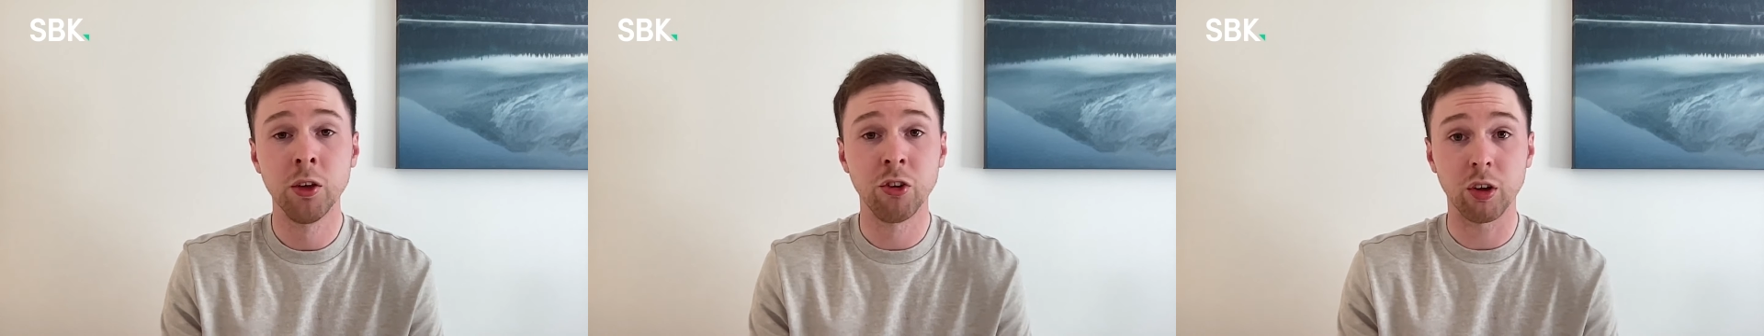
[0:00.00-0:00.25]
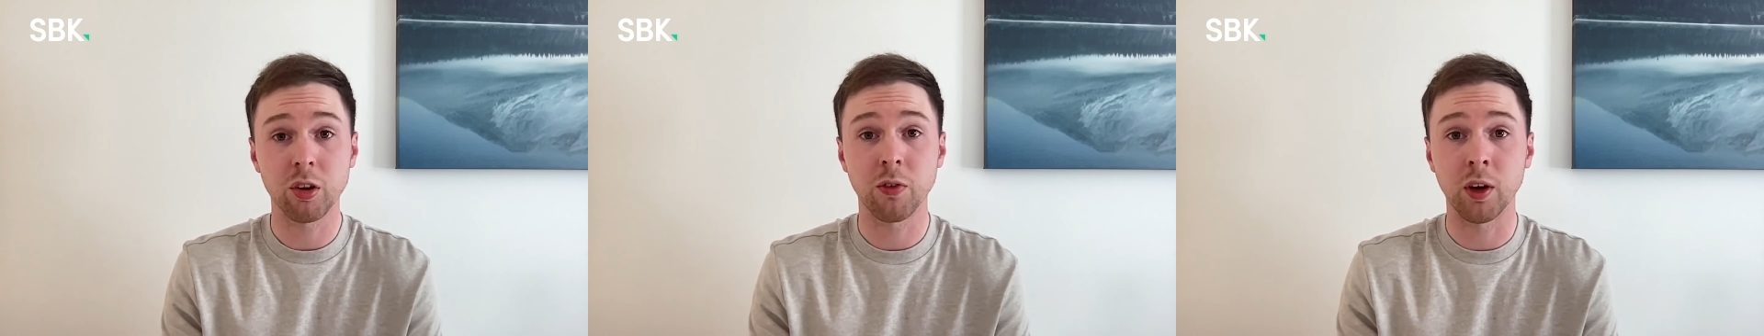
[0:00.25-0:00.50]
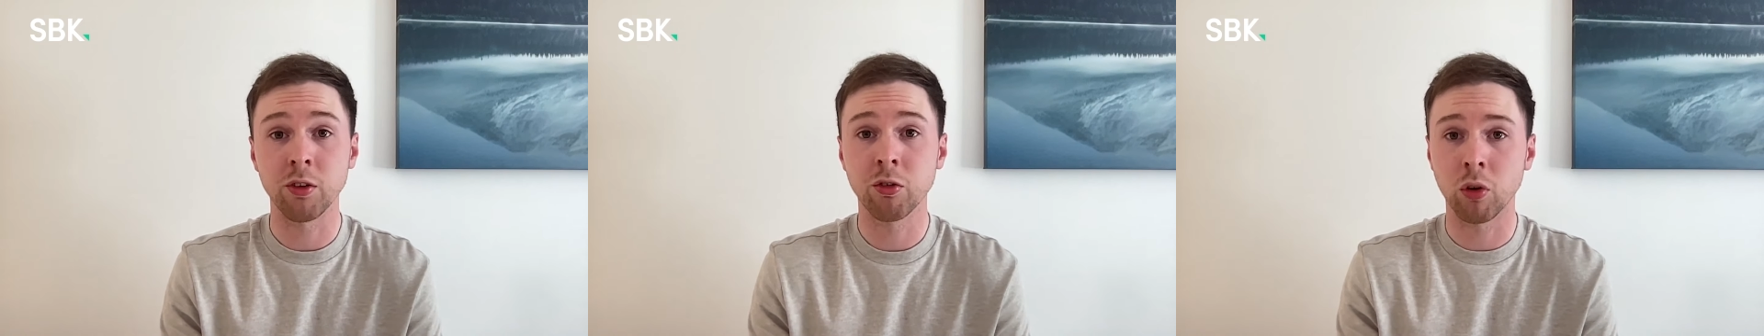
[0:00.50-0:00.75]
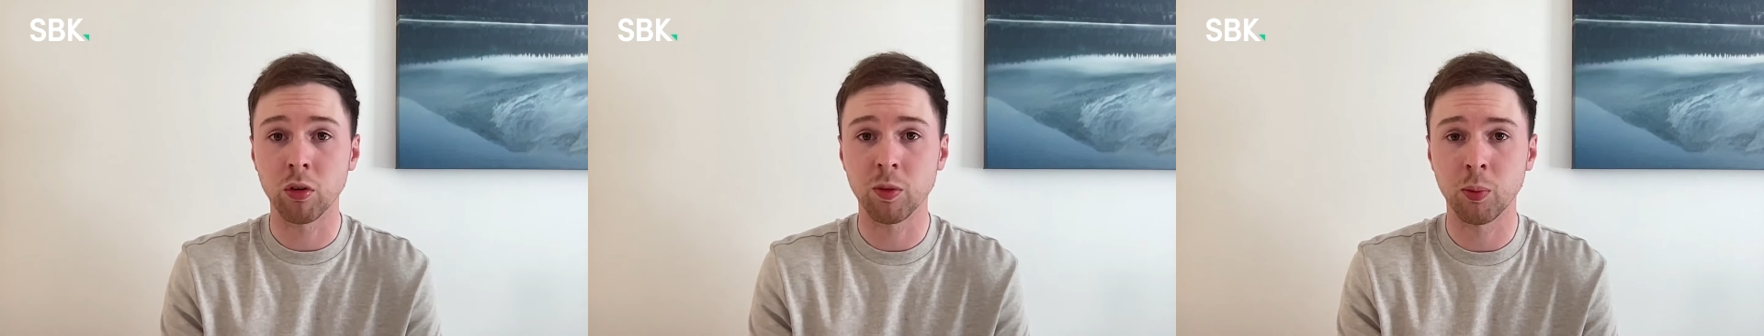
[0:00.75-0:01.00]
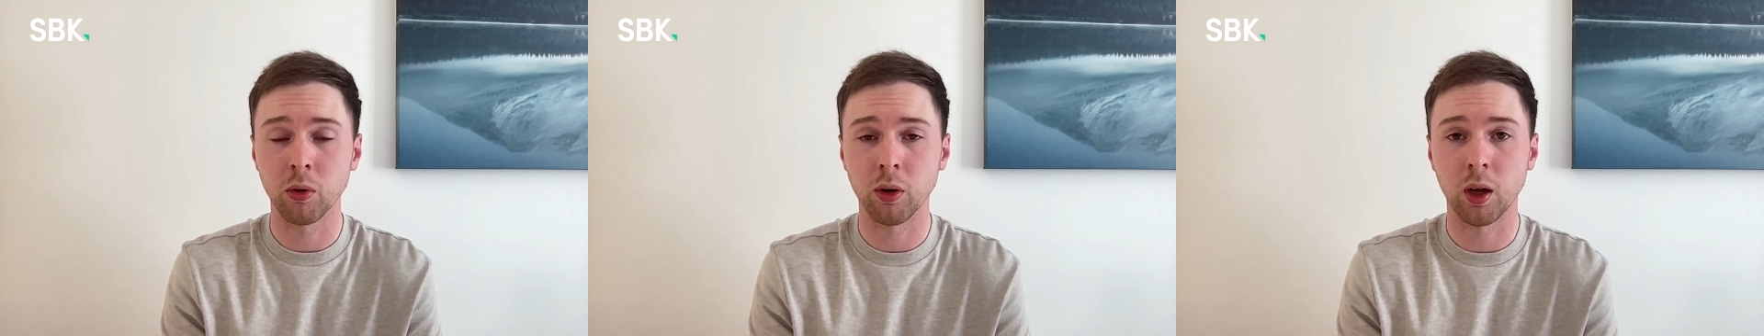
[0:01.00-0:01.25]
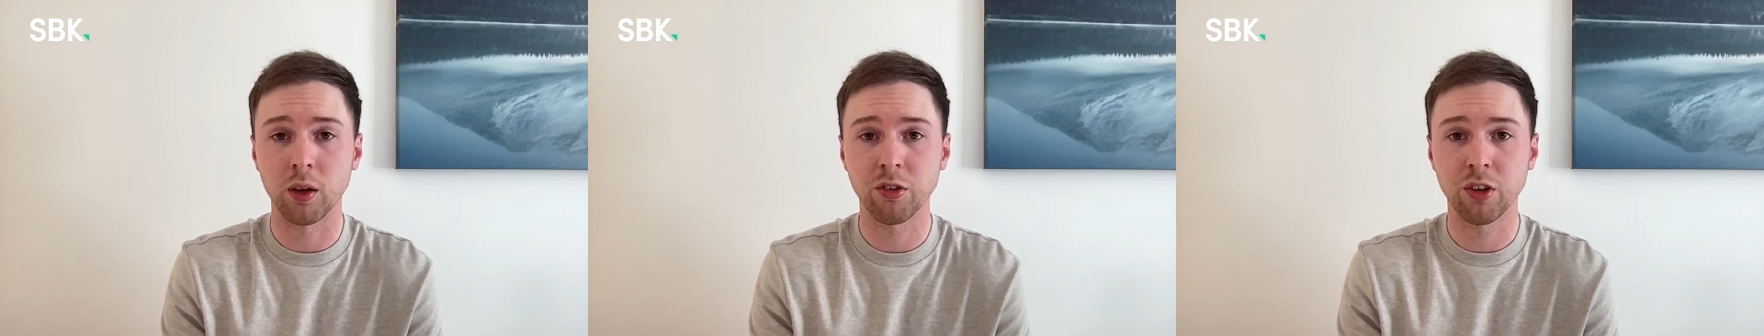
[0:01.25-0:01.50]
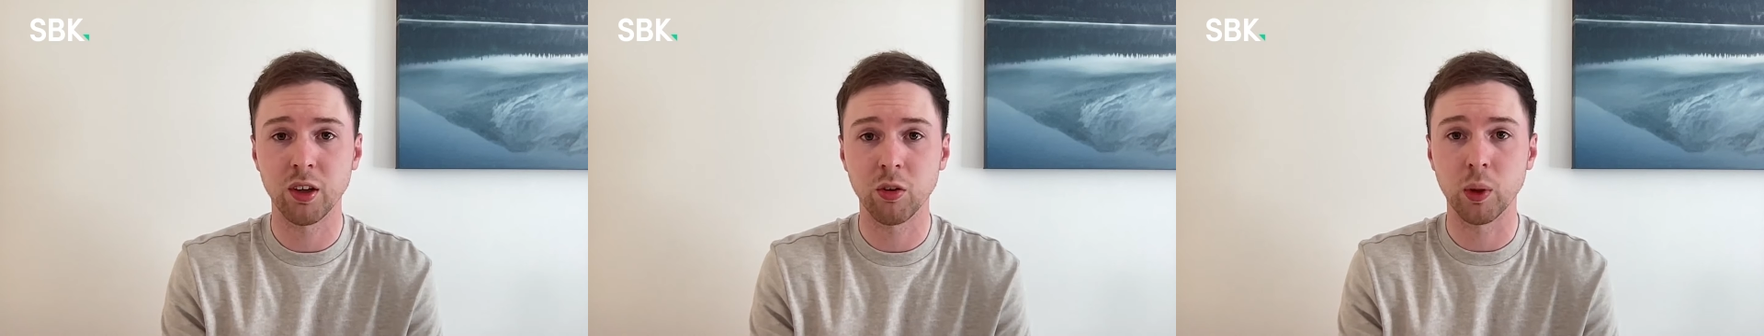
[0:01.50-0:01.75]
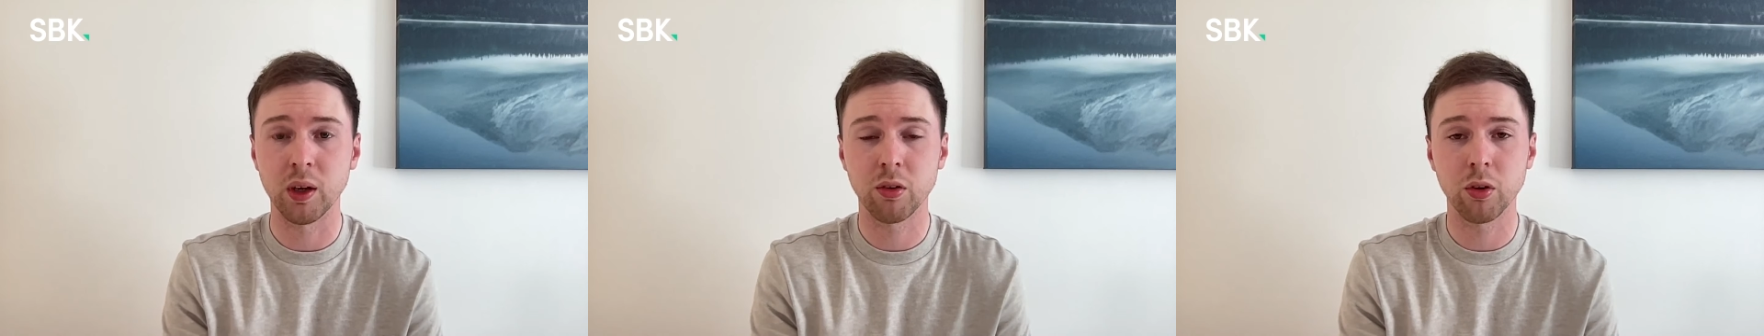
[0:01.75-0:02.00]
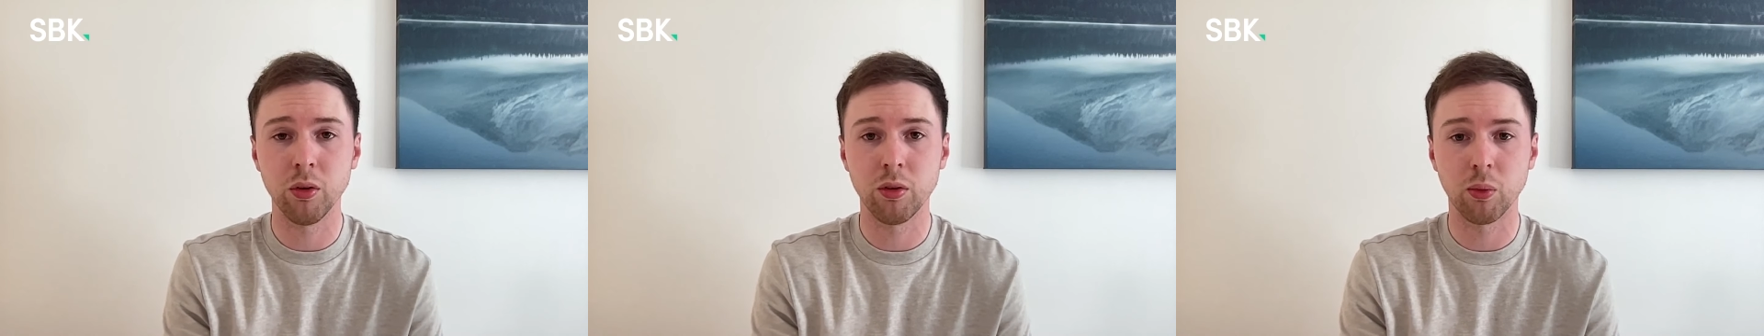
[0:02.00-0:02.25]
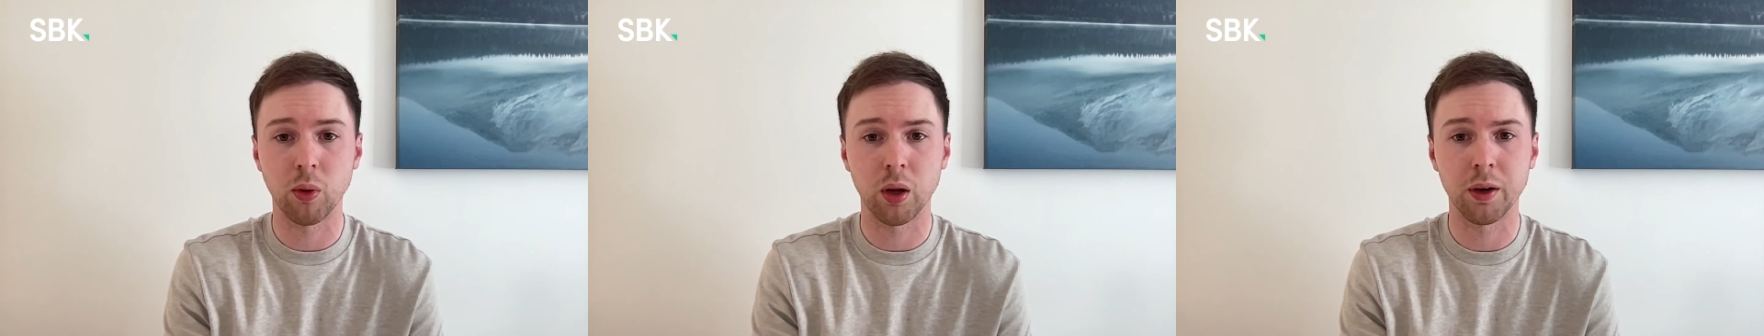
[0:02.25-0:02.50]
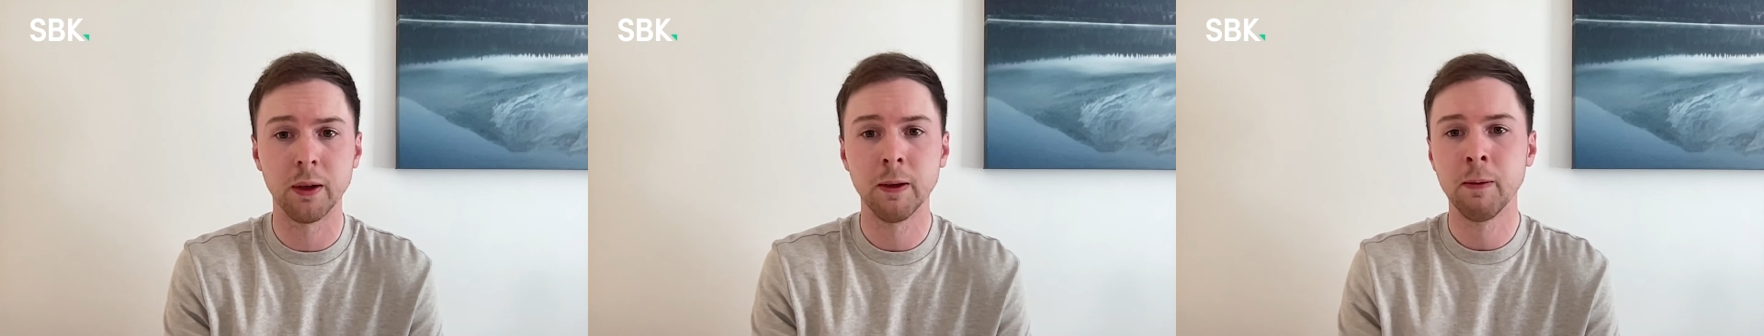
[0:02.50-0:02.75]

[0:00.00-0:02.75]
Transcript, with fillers: Justified strong support last year to win at two to one.